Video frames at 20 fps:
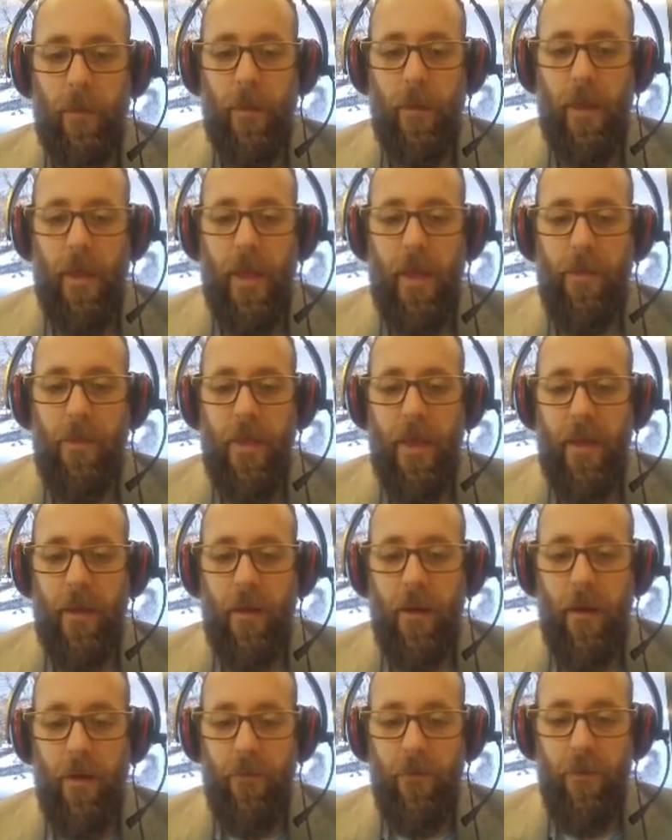and they
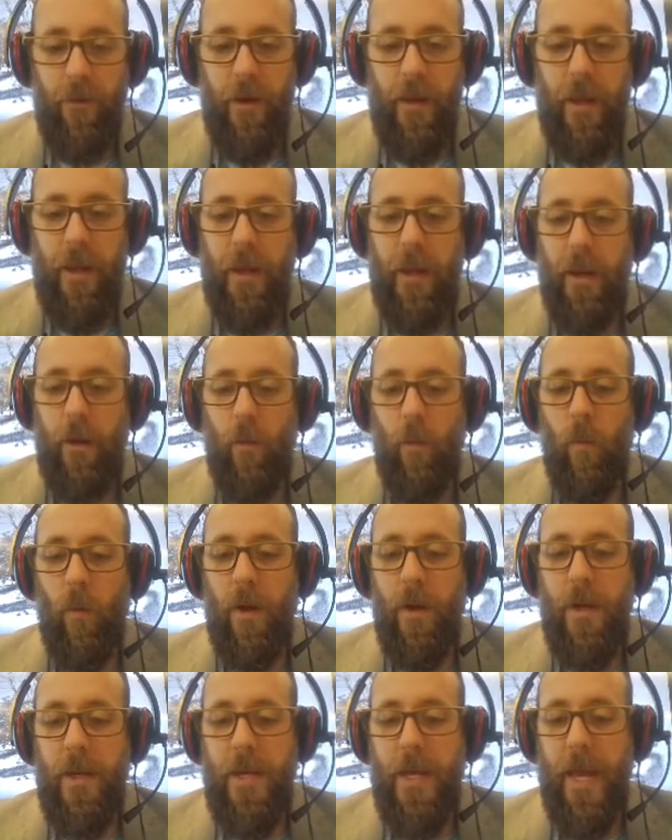covered it in
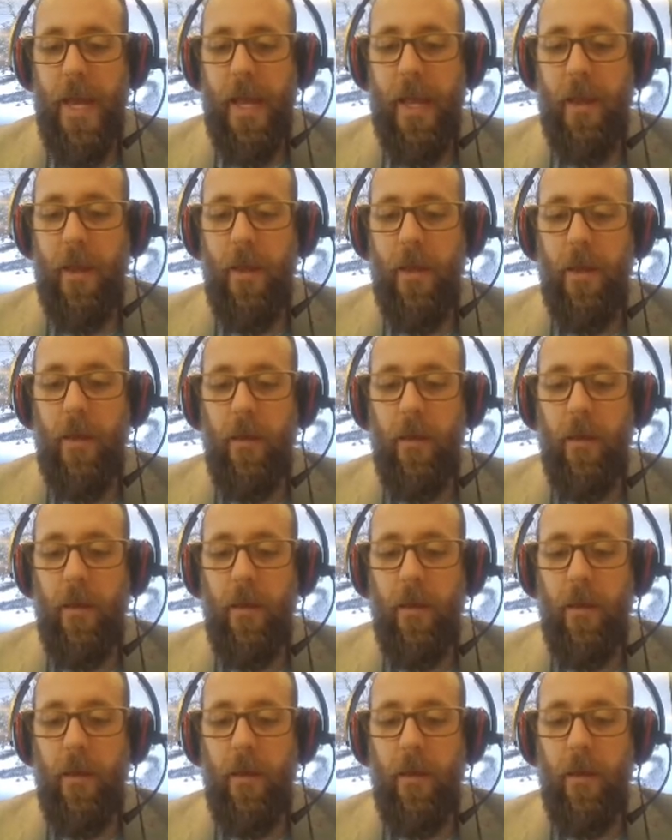one day,